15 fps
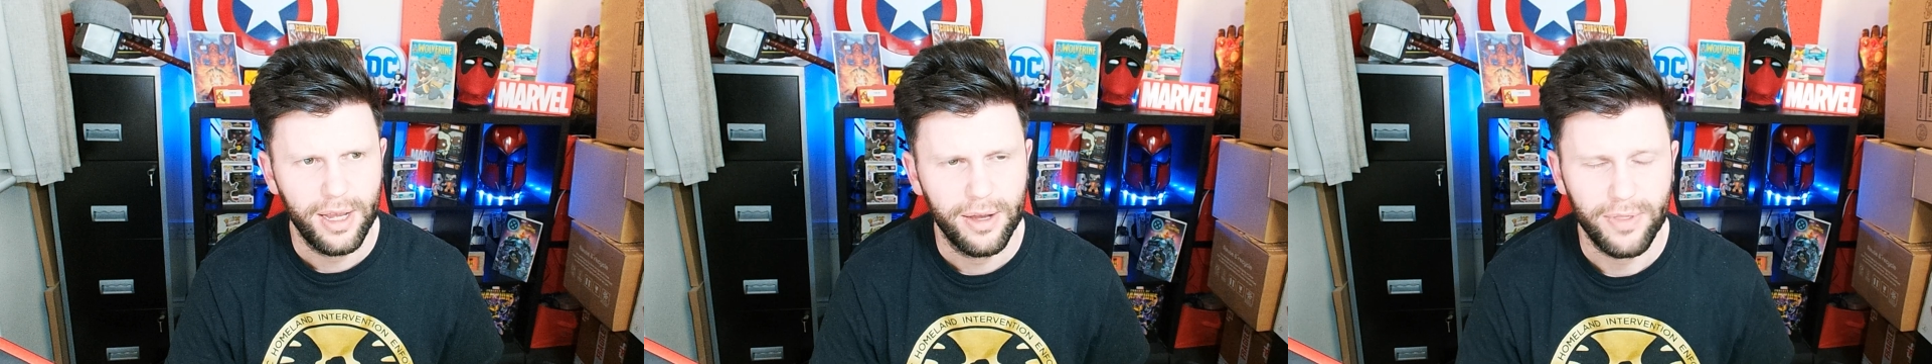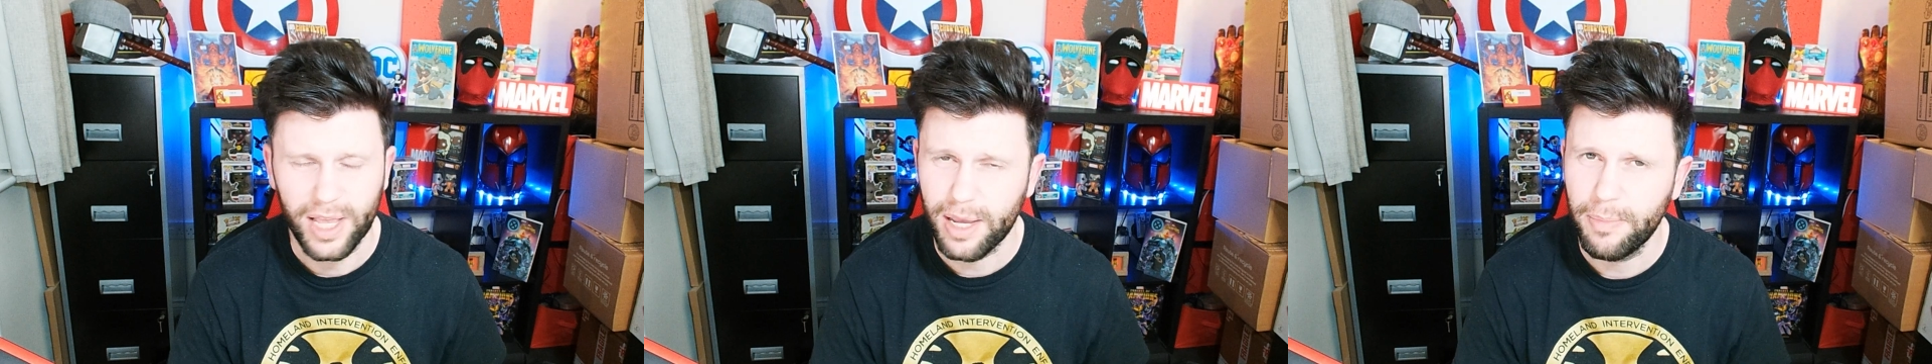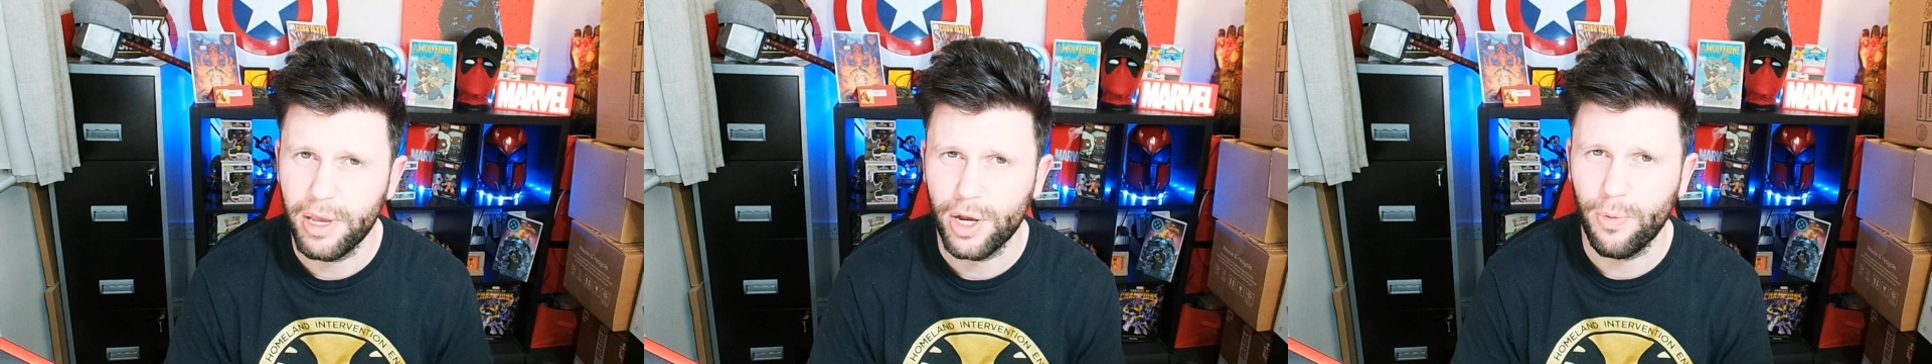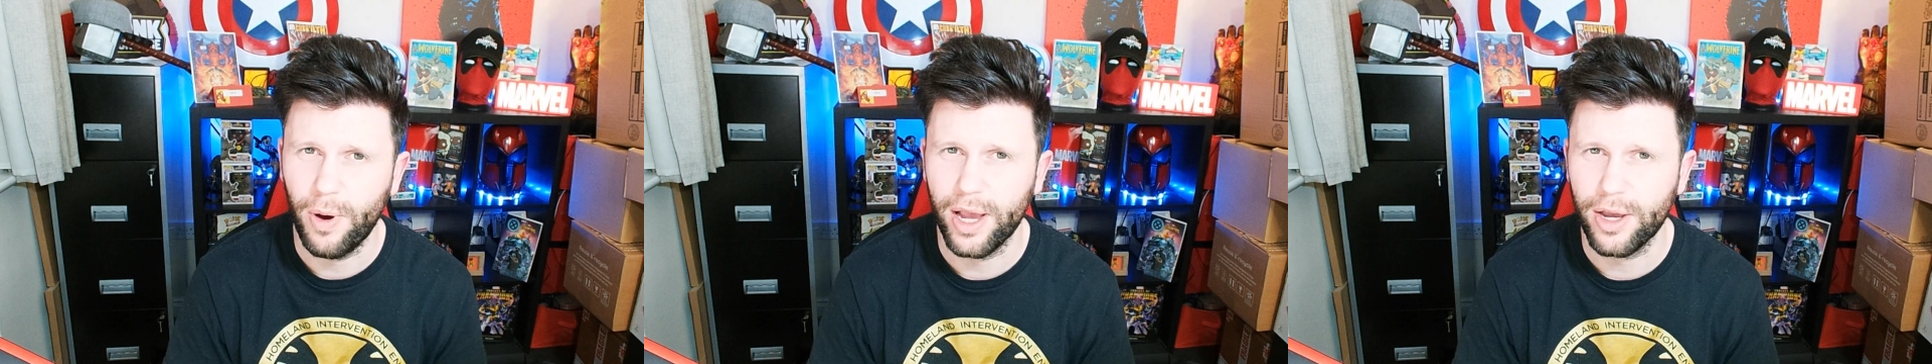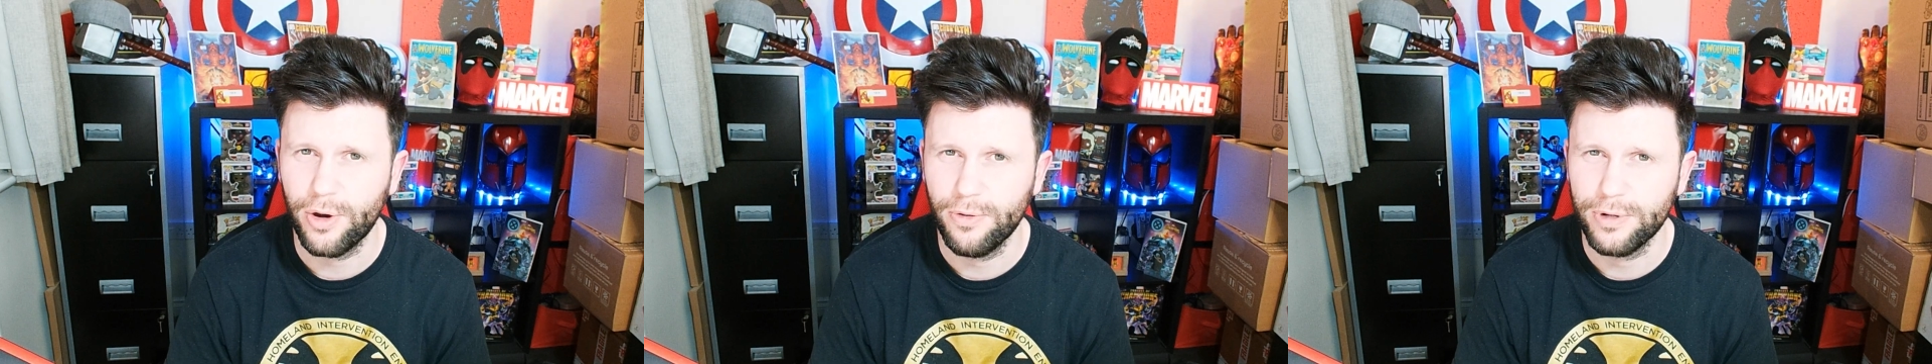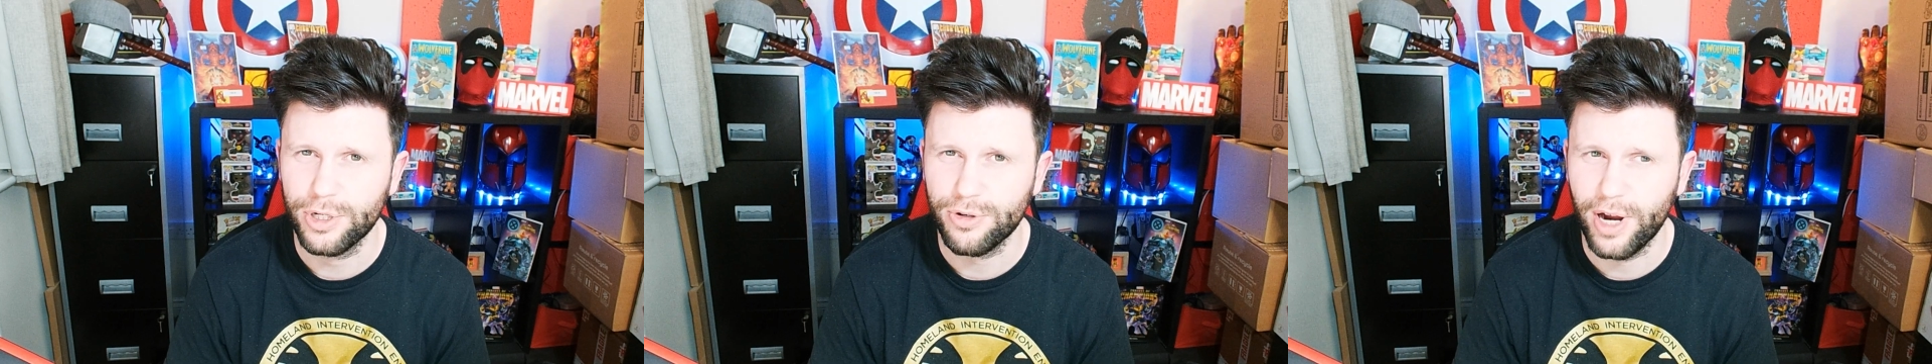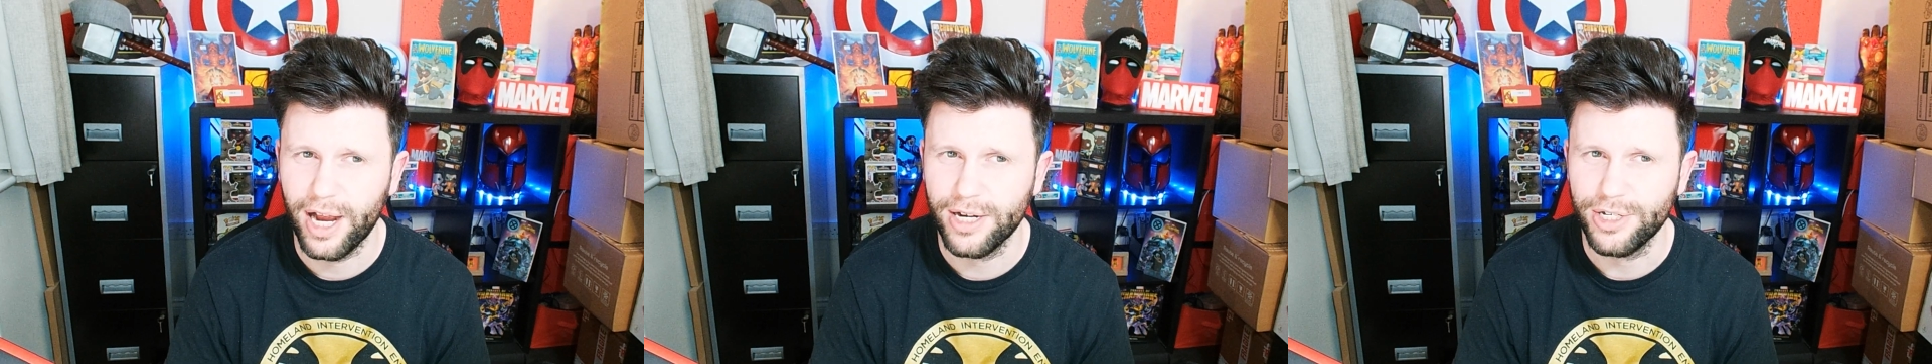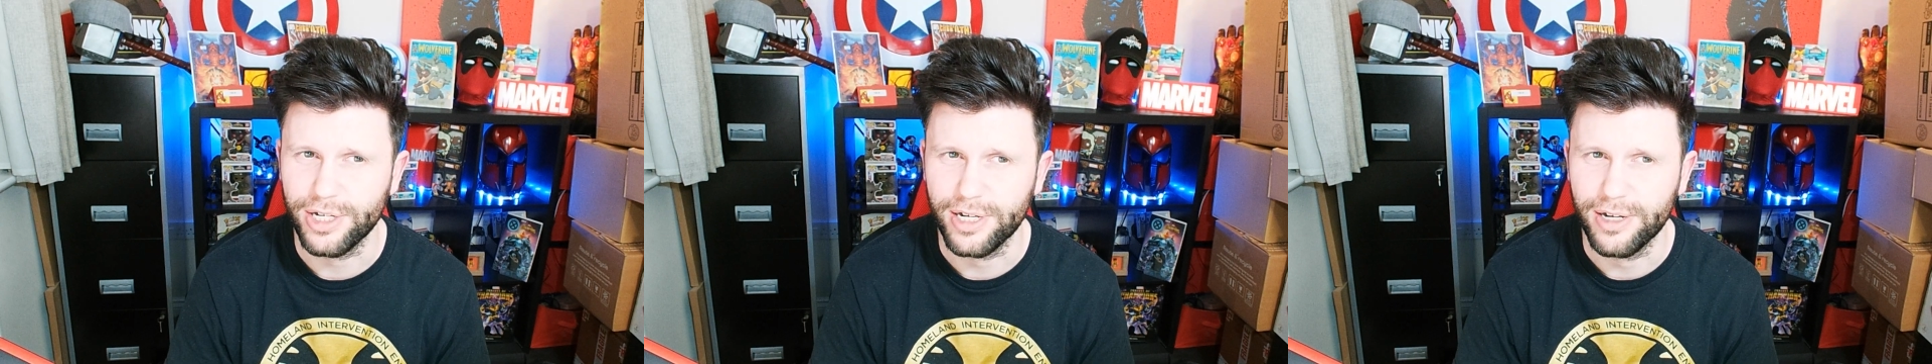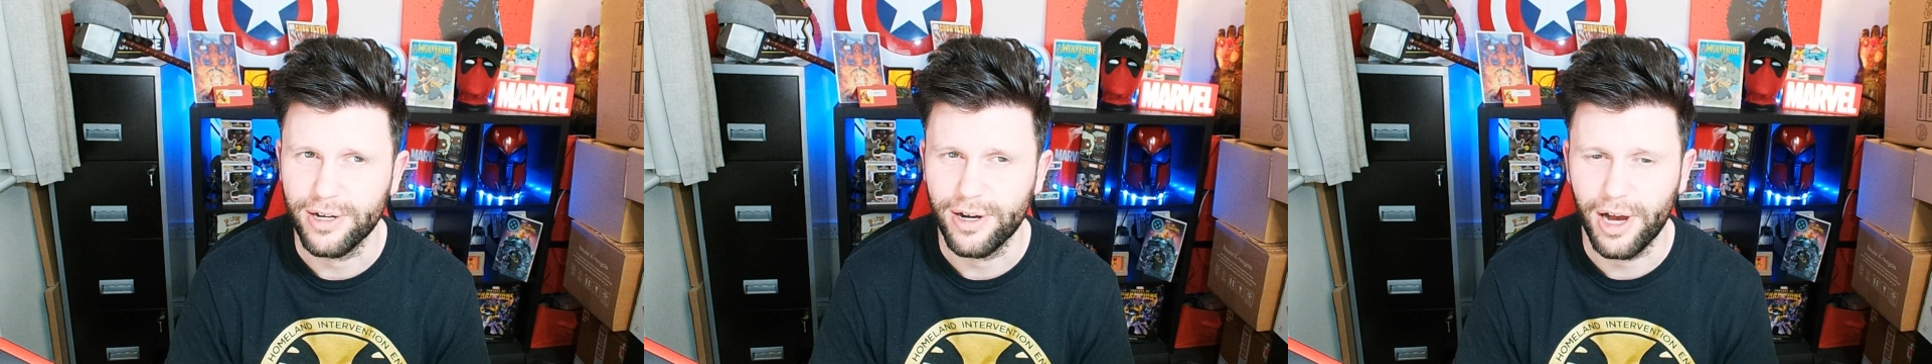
That could be a quite cool strategy.